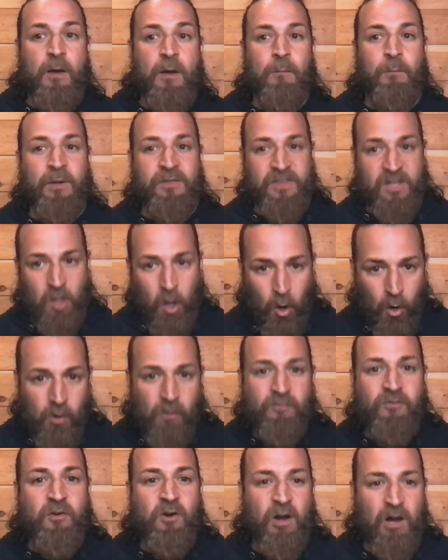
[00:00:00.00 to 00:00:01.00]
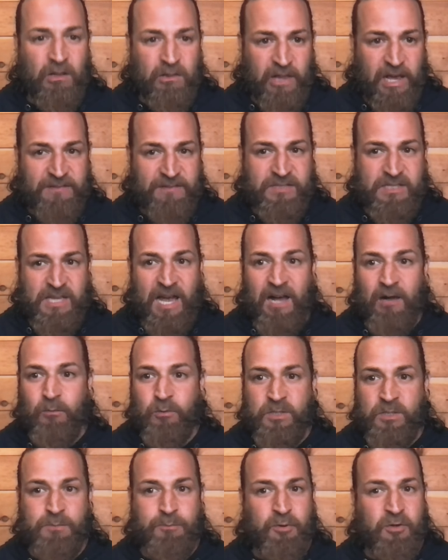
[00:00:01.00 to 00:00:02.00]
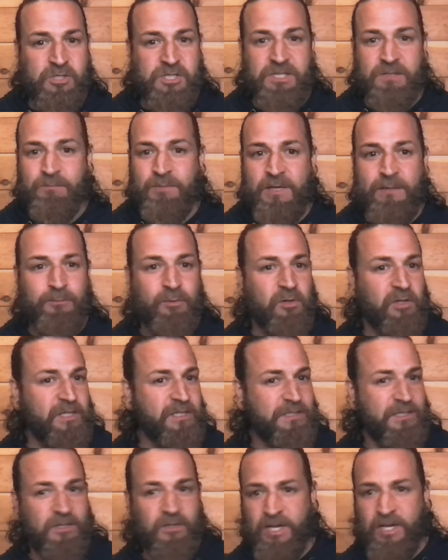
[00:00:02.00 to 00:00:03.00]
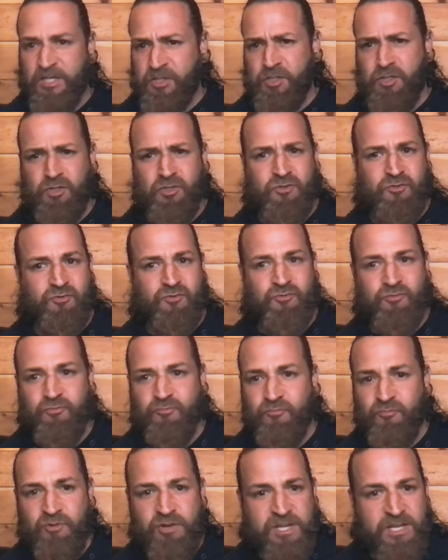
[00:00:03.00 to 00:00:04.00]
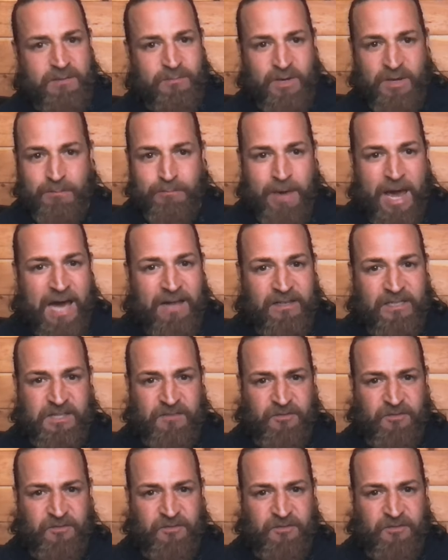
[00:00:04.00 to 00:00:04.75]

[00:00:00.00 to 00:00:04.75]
but the overall lifestyle was pushing people into extreme imbalance.